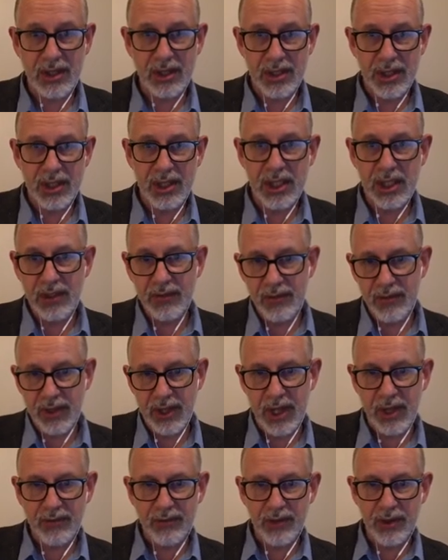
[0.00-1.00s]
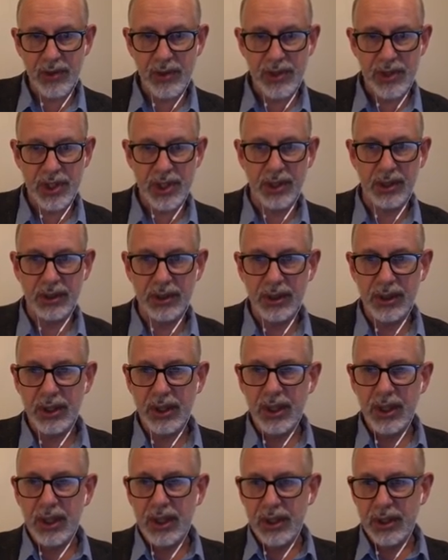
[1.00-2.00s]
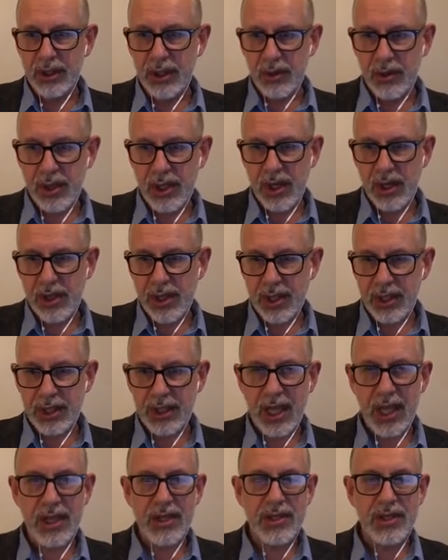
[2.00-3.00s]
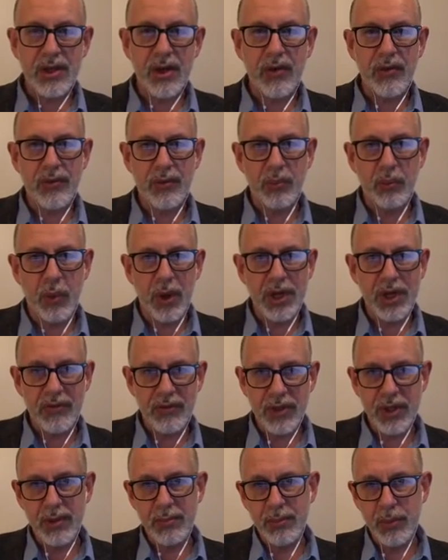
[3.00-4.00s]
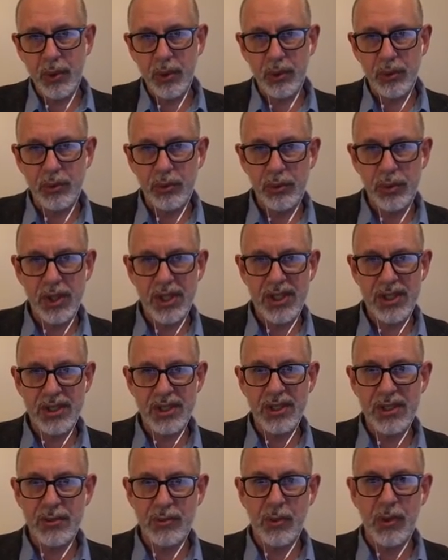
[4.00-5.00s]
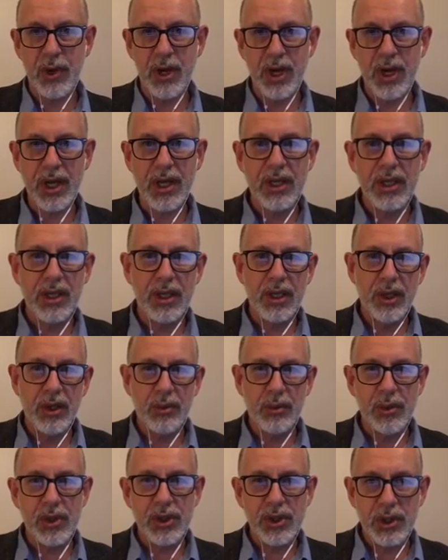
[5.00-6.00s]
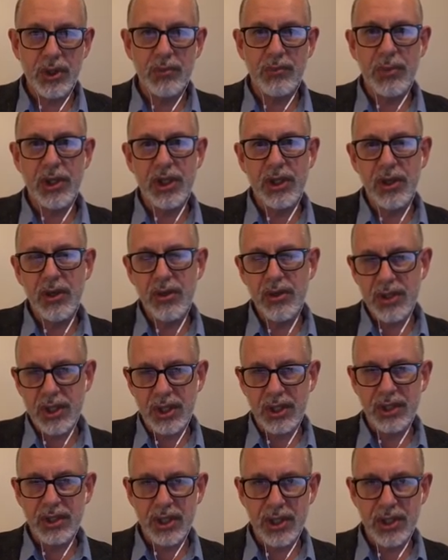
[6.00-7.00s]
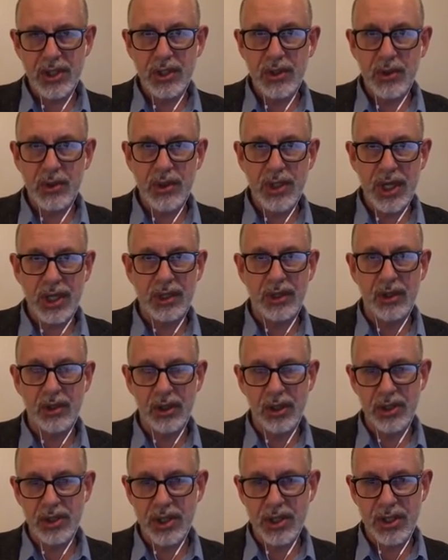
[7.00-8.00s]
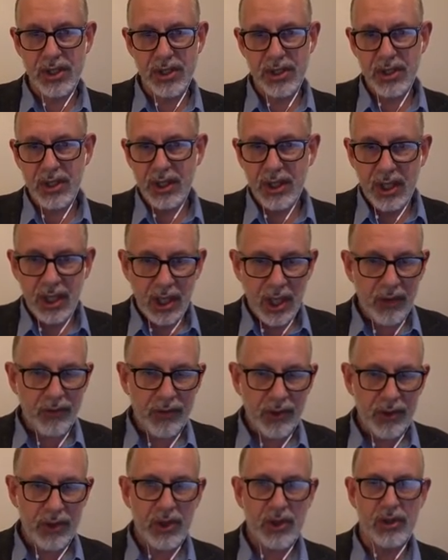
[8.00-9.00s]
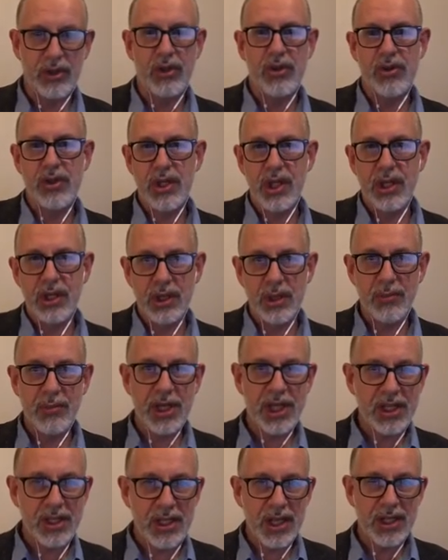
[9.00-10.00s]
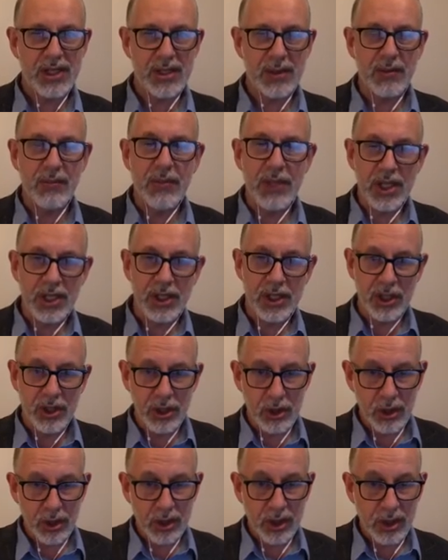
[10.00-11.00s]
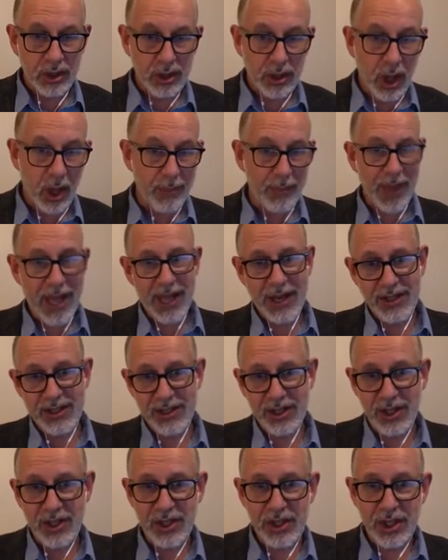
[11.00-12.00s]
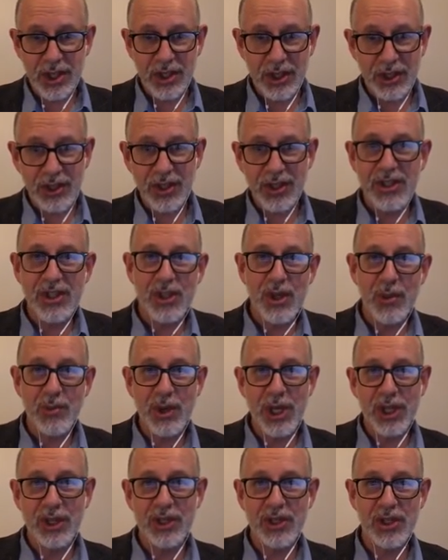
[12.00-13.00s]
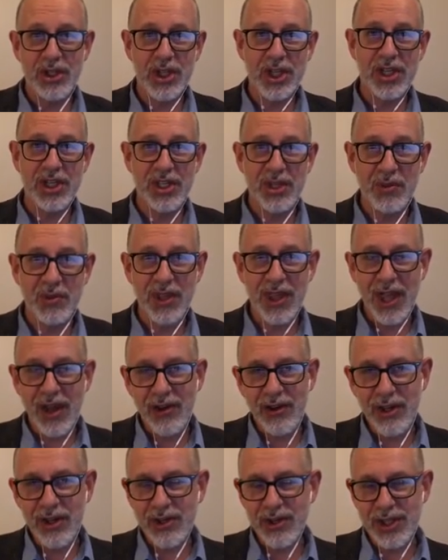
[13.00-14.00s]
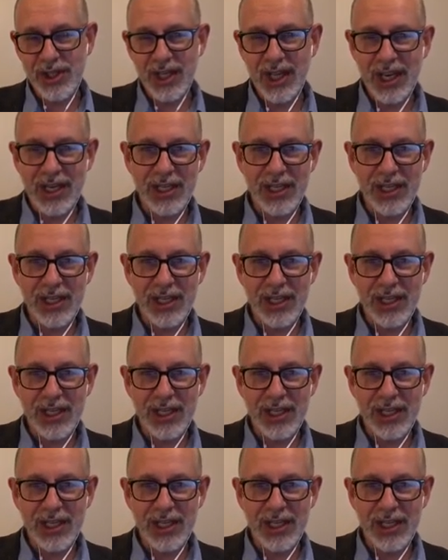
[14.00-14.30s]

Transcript: to need for their future. And I think that's sort of one of the important reasons why we should be using digital technologies. If you're not using them, it doesn't mean that you're a bad teacher. You can still be a good teacher without using